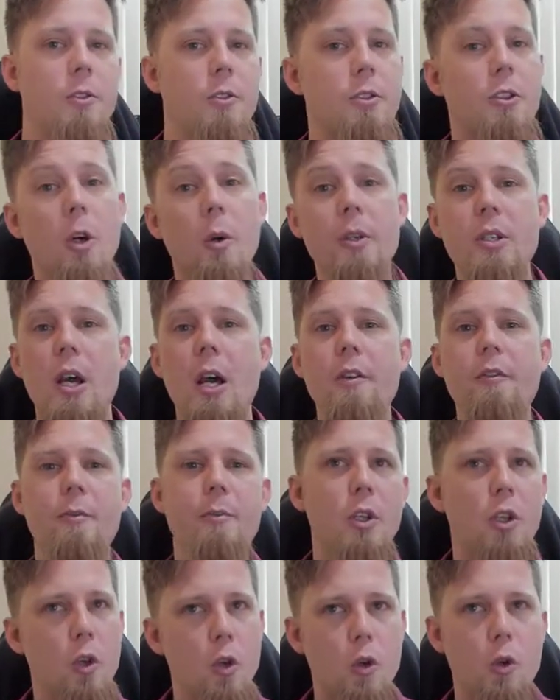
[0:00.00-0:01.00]
So aside from
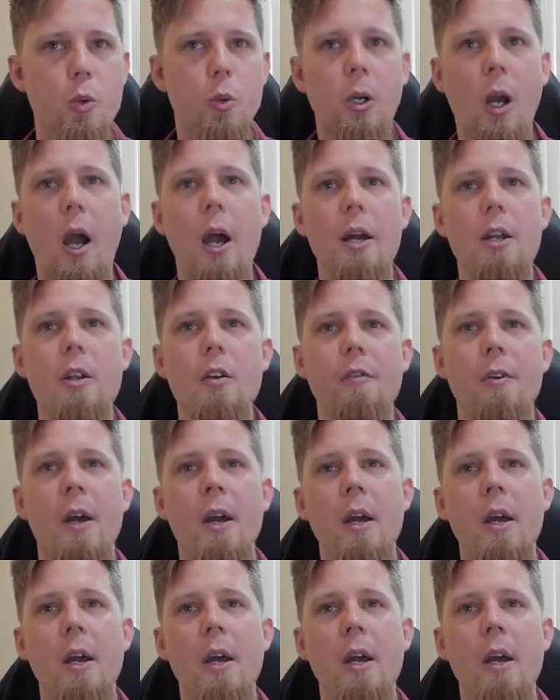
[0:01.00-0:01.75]
the usual kind of